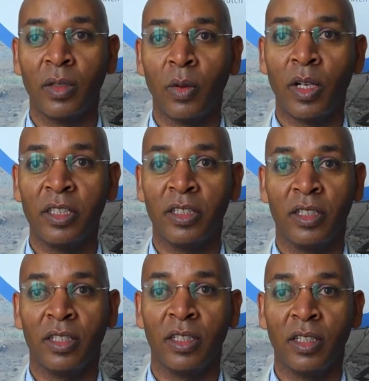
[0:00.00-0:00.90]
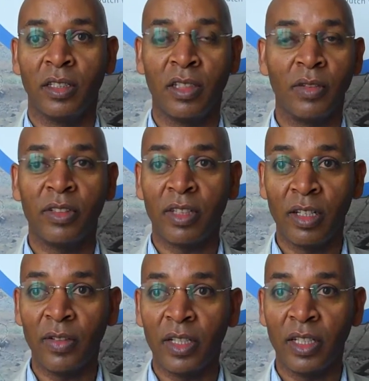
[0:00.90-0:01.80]
WASH service
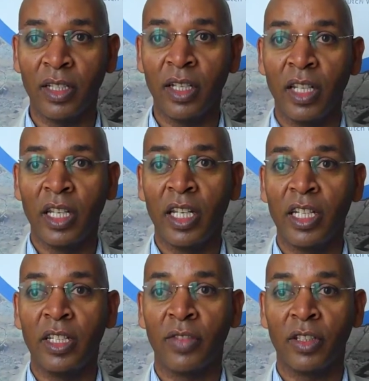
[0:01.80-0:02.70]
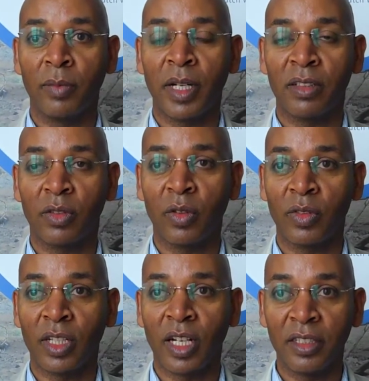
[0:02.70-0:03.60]
delivery in different parts of
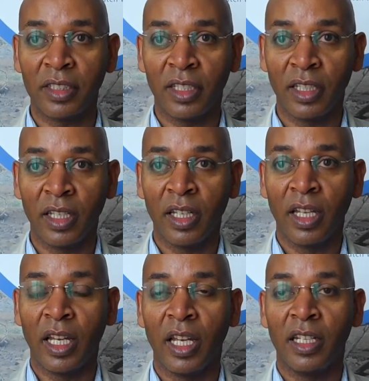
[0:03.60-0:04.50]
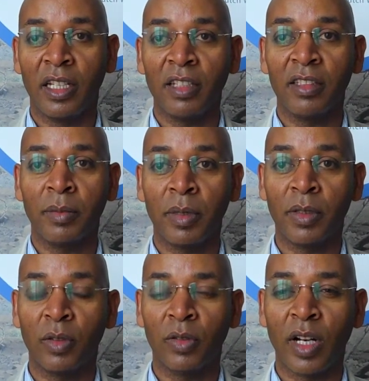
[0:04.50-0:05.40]
the country. Mm-hmm. And other
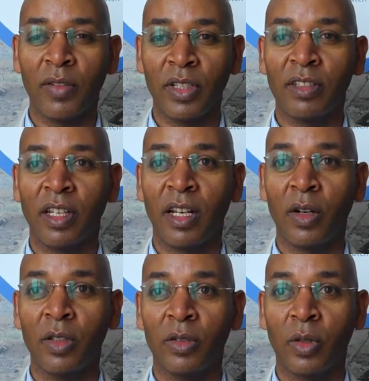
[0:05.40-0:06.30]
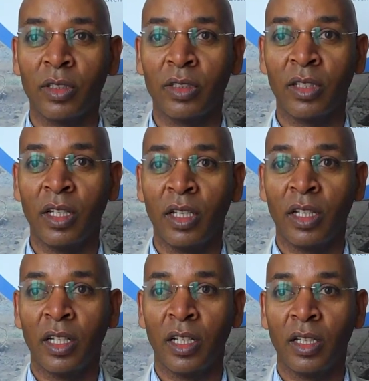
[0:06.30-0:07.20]
purpose of having the launch was
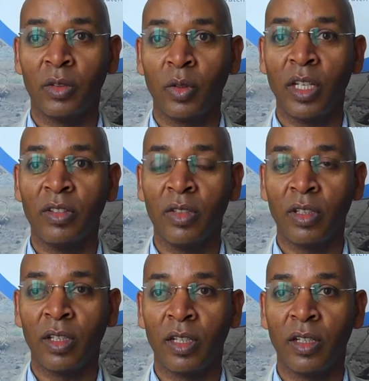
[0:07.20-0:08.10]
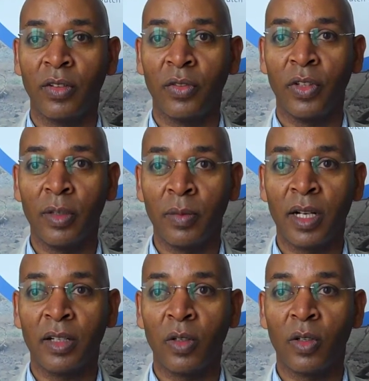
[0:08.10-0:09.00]
to get
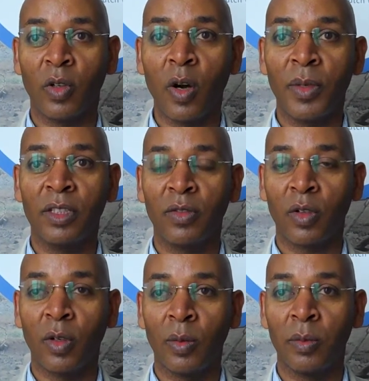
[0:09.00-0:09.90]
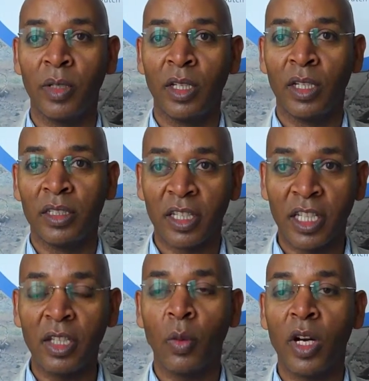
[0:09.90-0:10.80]
feedback or comment from the
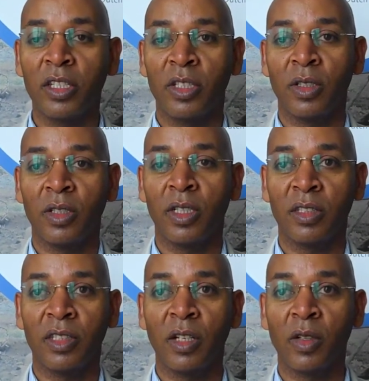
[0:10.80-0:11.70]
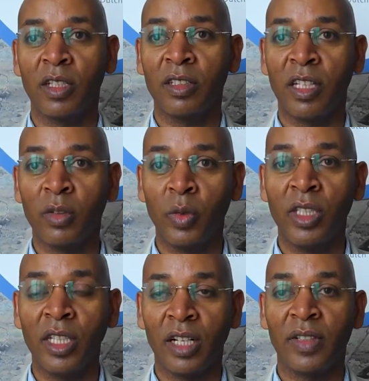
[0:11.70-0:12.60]
key WASH stakeholders that we
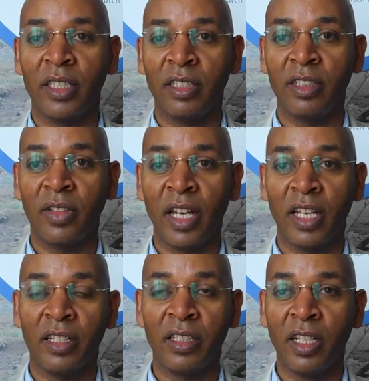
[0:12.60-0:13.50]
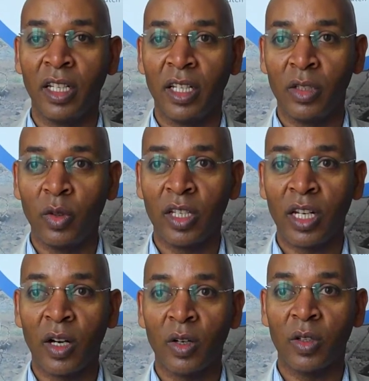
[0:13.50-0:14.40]
have identified during
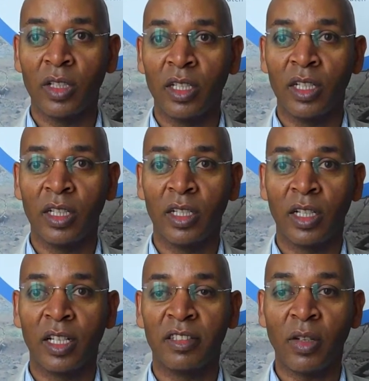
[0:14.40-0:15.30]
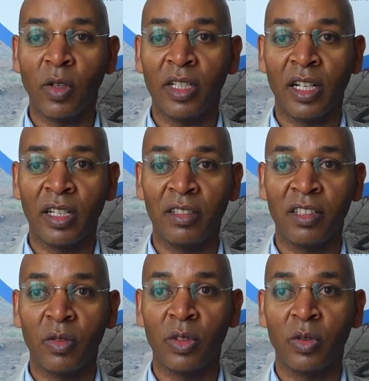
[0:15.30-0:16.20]
our stakeholder
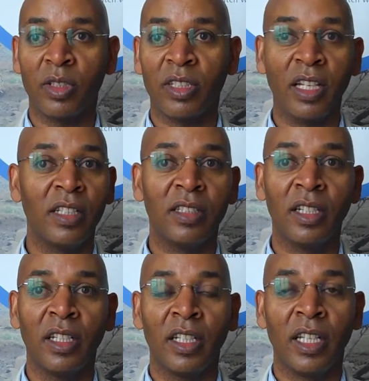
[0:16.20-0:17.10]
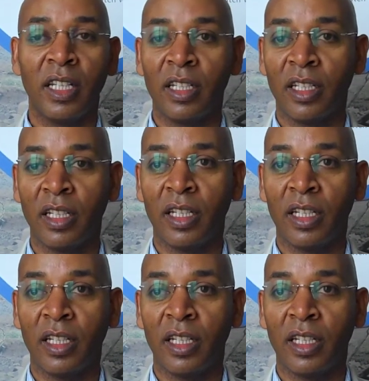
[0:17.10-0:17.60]
analysis, which was held in